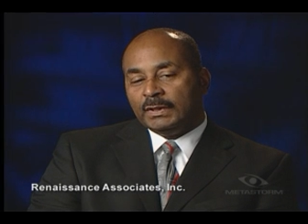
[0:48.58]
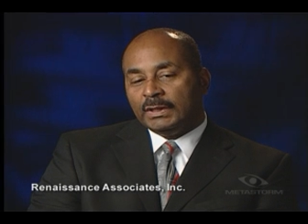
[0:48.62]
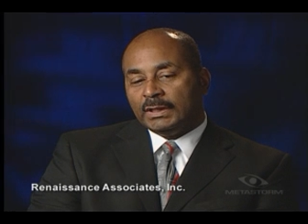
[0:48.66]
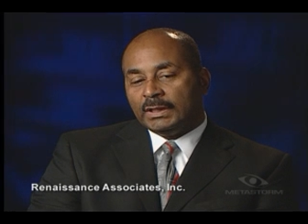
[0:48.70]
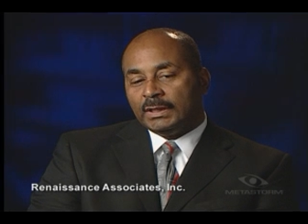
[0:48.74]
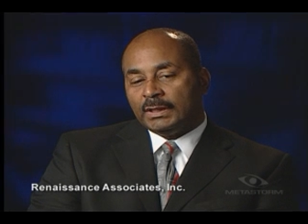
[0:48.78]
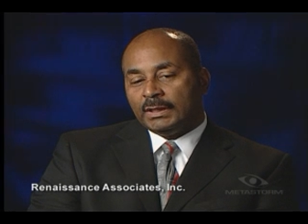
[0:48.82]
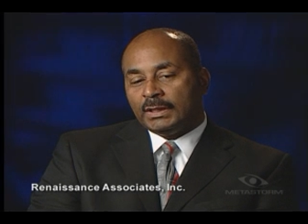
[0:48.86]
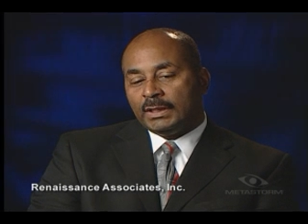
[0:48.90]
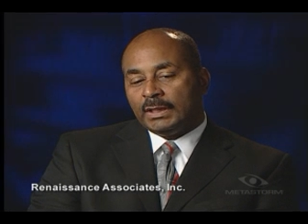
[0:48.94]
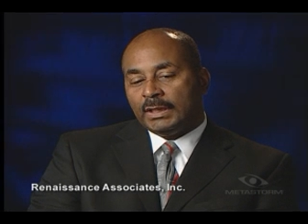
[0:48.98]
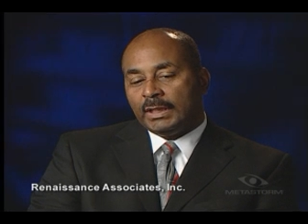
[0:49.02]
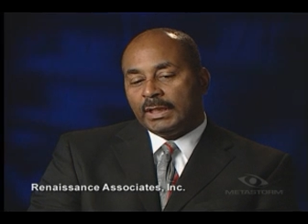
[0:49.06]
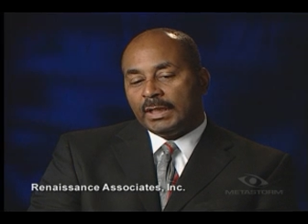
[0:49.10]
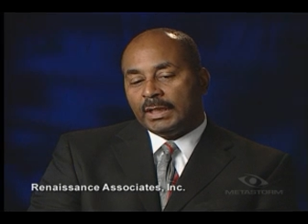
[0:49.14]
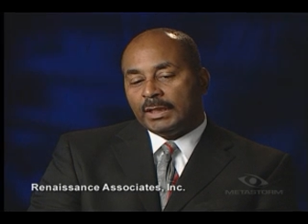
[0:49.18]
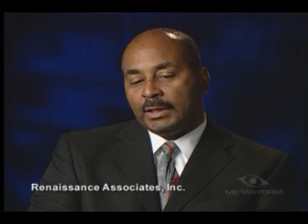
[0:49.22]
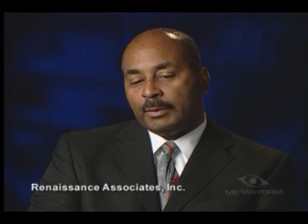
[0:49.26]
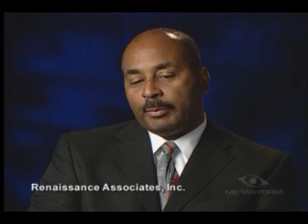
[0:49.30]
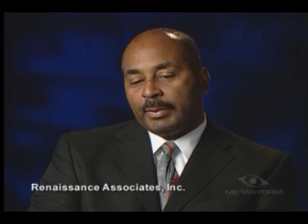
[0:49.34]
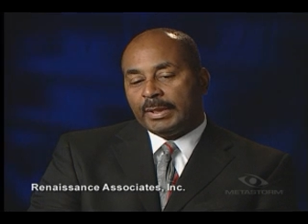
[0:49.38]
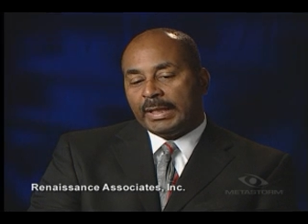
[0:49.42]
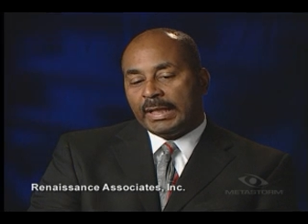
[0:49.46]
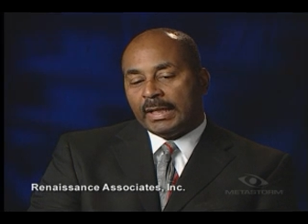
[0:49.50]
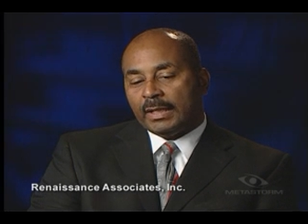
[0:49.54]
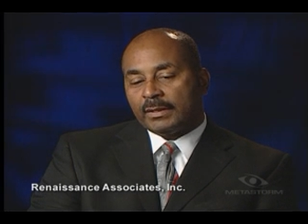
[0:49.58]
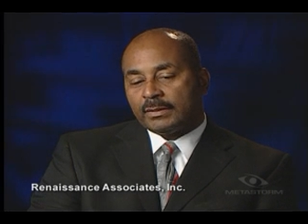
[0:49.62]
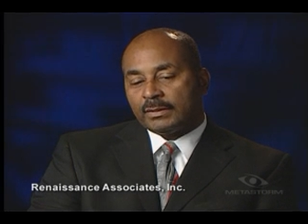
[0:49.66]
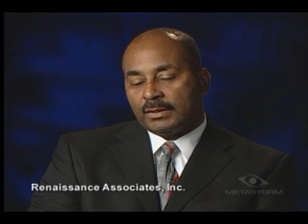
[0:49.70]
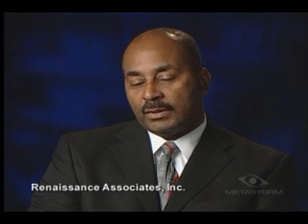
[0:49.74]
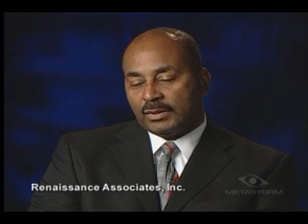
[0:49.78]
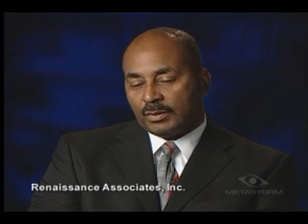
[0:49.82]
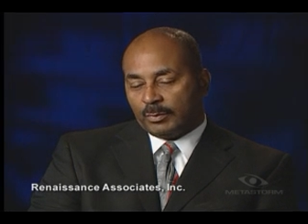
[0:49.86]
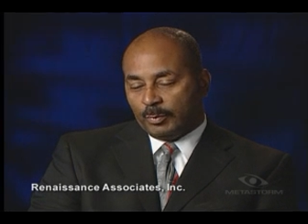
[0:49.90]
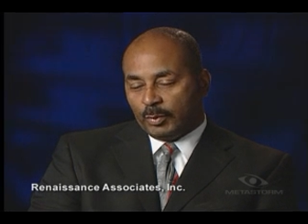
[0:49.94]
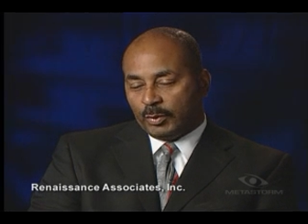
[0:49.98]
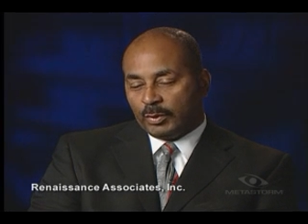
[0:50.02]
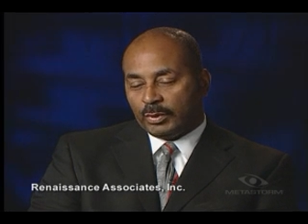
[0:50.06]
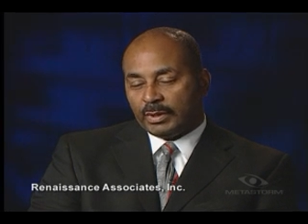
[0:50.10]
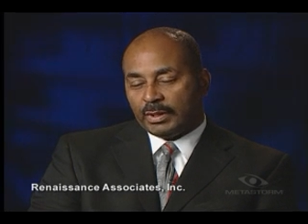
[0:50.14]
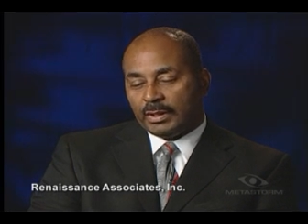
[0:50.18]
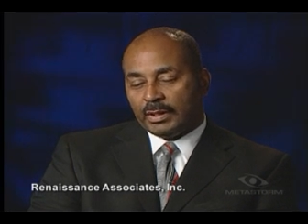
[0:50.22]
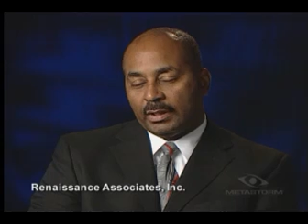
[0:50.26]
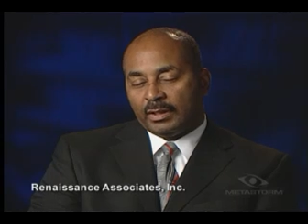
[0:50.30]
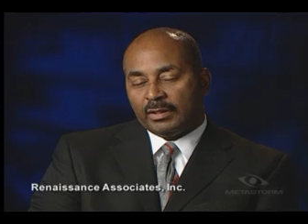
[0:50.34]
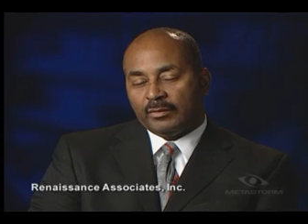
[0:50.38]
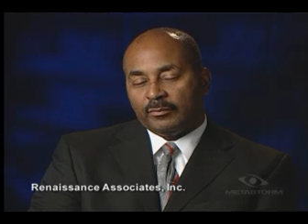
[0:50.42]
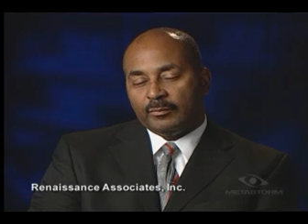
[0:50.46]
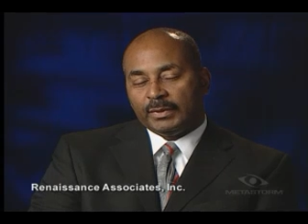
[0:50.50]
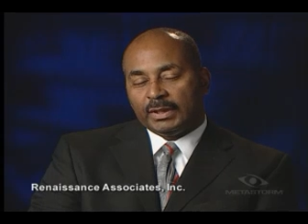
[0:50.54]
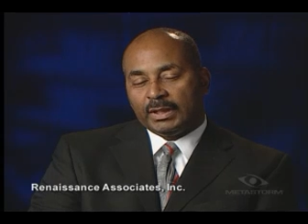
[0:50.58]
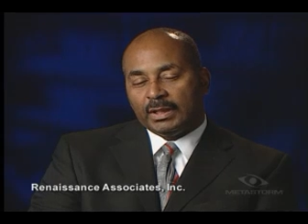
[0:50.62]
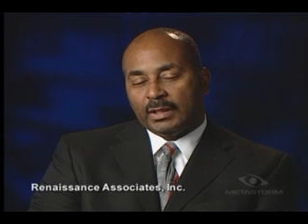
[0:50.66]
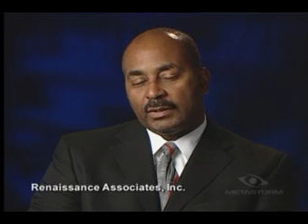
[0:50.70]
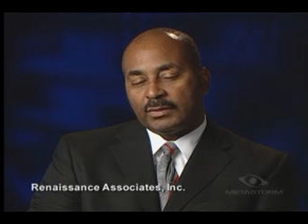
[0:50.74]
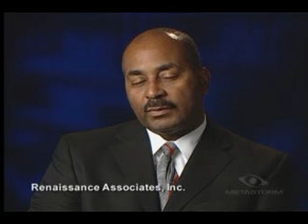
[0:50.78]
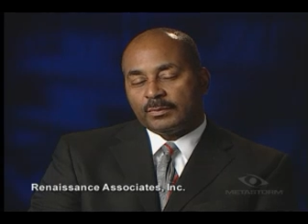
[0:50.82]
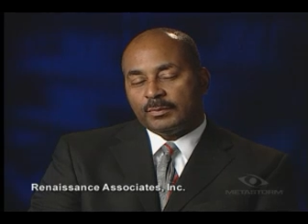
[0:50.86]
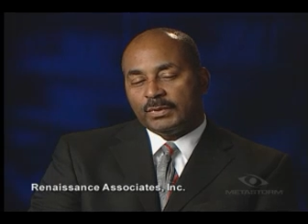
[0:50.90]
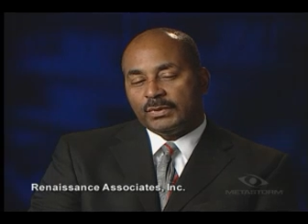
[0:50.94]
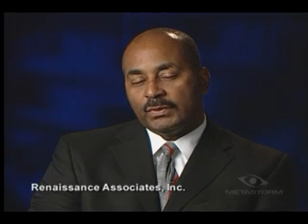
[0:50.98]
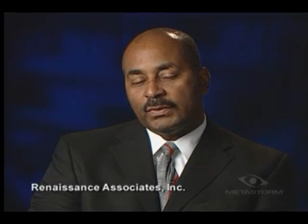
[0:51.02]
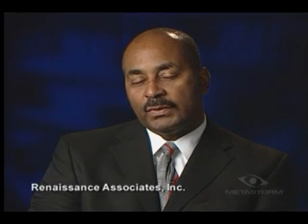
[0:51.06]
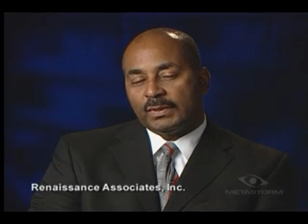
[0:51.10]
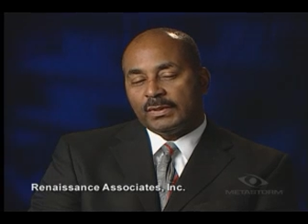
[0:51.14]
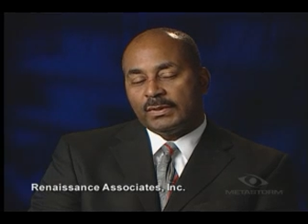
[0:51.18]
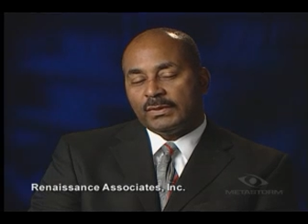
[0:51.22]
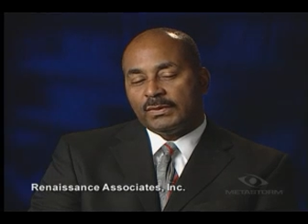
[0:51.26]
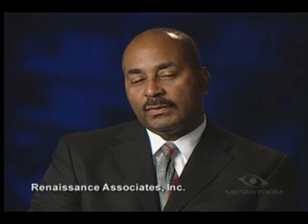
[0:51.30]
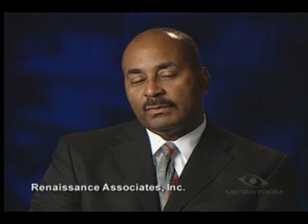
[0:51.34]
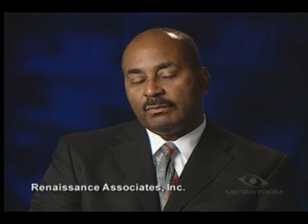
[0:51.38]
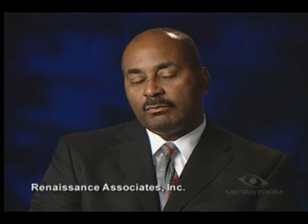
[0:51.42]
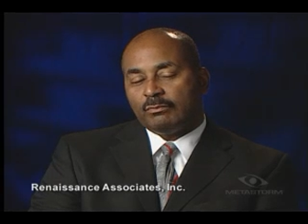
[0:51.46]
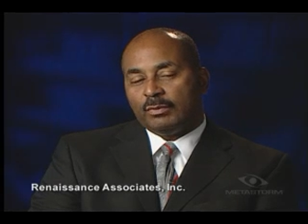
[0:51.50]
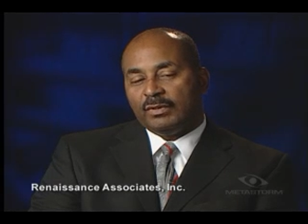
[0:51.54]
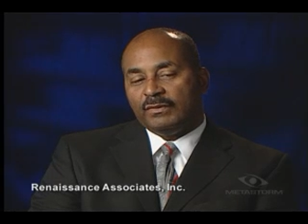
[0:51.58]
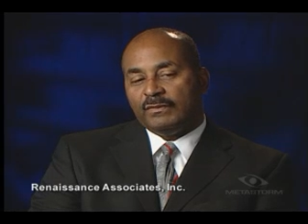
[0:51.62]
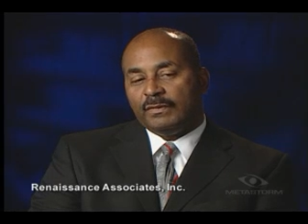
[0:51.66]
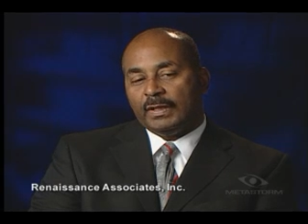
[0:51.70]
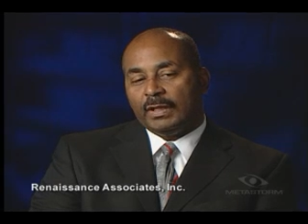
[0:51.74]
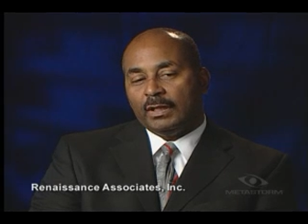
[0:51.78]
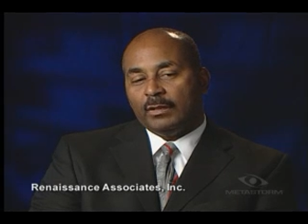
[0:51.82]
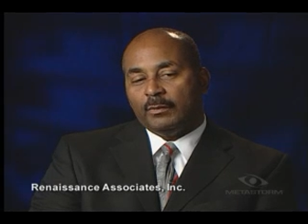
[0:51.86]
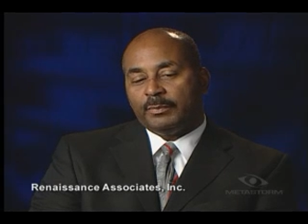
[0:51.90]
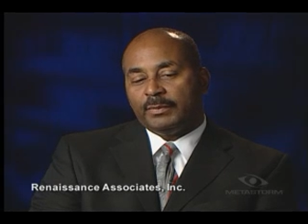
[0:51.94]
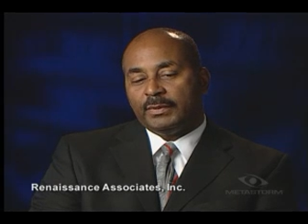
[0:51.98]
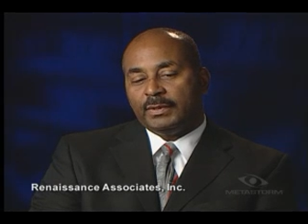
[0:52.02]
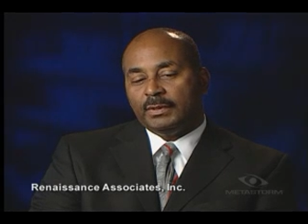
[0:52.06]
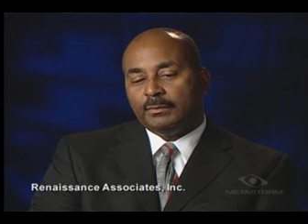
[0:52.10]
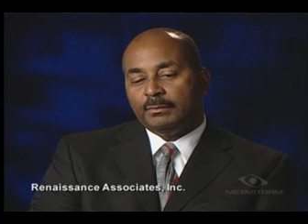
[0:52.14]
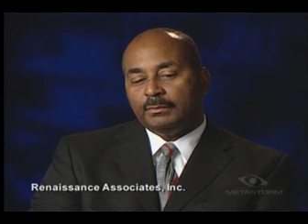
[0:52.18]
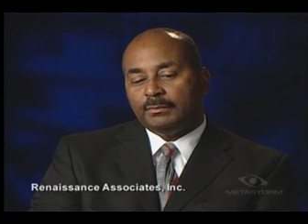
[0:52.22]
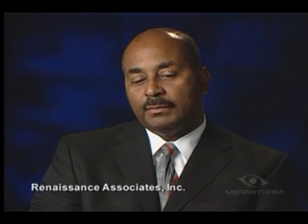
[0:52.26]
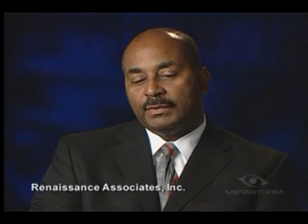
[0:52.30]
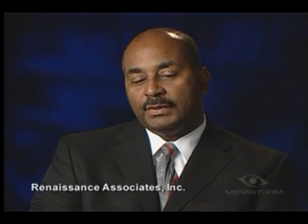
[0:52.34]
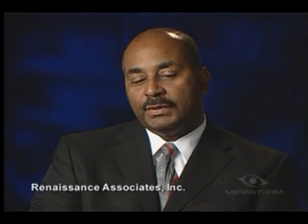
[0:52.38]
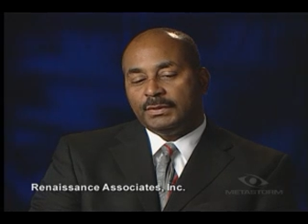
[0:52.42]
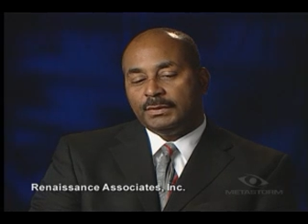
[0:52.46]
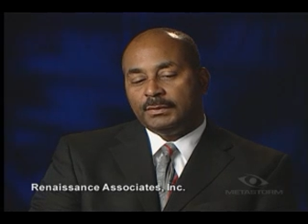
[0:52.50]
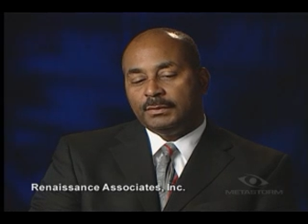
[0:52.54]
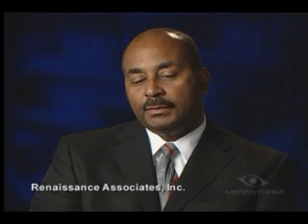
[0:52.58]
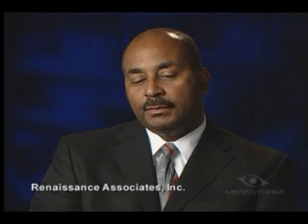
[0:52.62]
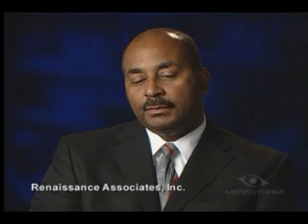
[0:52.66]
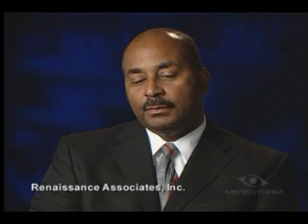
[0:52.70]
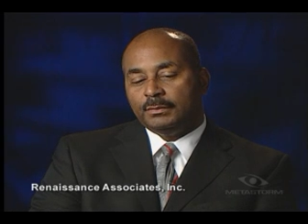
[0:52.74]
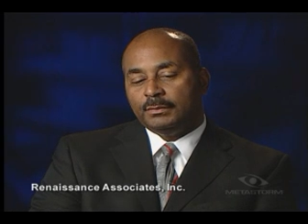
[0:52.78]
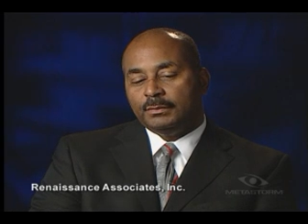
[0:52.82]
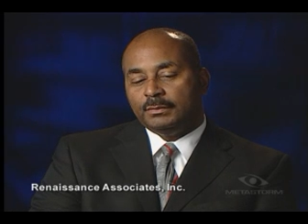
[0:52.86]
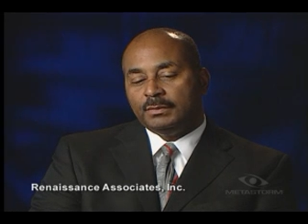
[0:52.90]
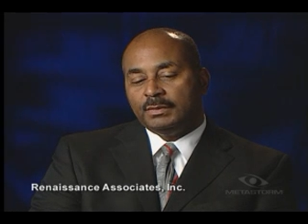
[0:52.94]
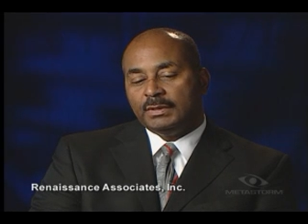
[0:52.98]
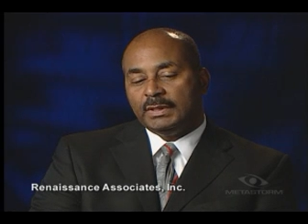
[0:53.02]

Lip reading: done in the past in supporting our government customers is we've helped them to